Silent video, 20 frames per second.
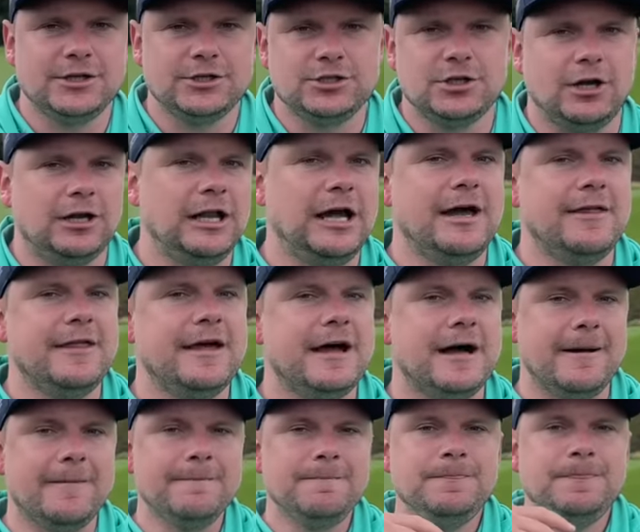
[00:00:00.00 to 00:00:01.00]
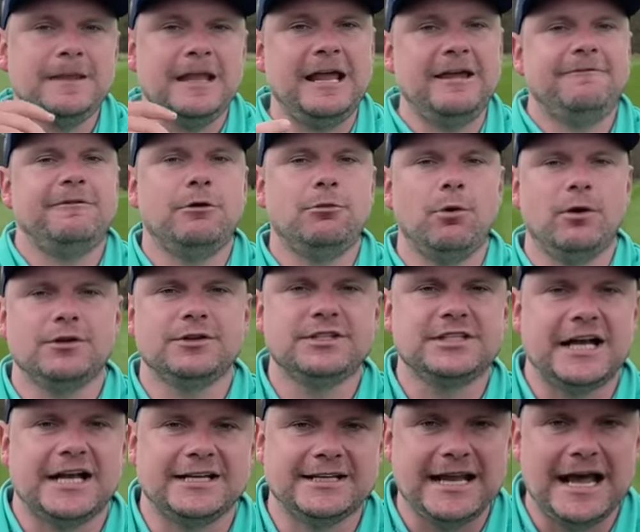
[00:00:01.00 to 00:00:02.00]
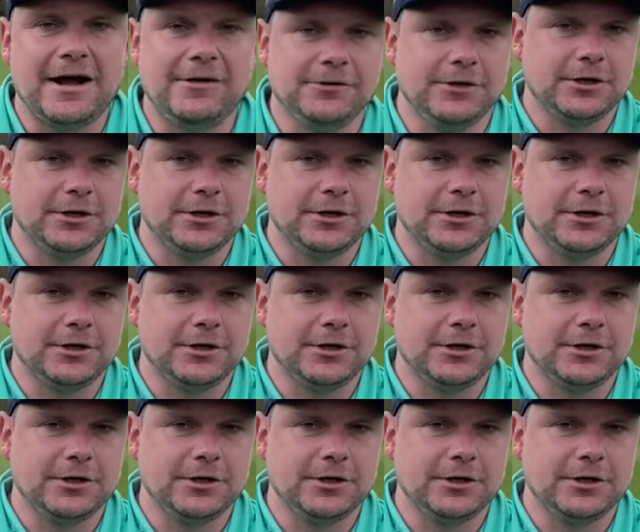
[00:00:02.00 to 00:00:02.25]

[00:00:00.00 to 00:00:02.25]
a shot like that if it was sat down.